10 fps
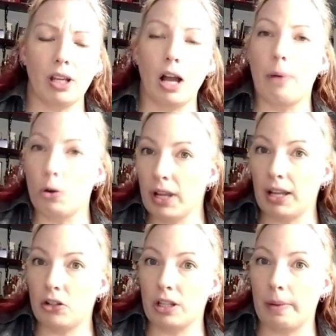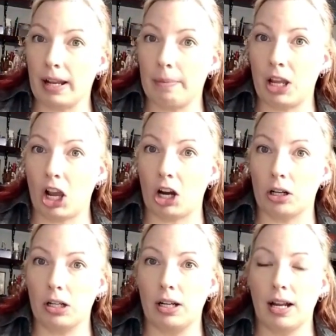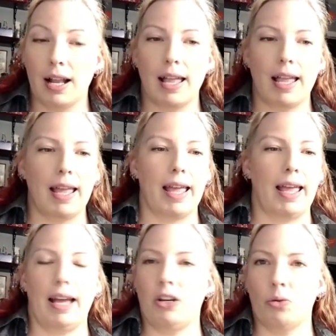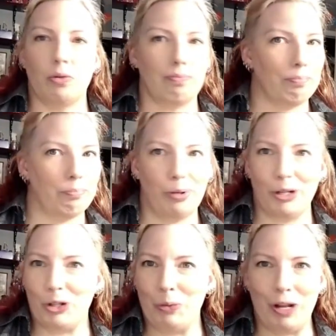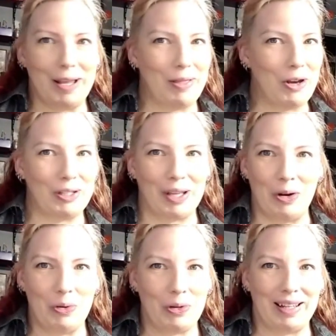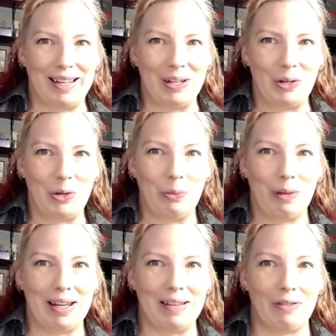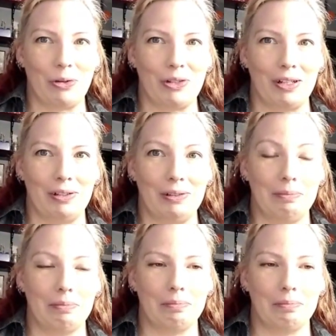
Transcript: a bone cage in the back of my yard. I don't put too many in there because I don't get too many of those little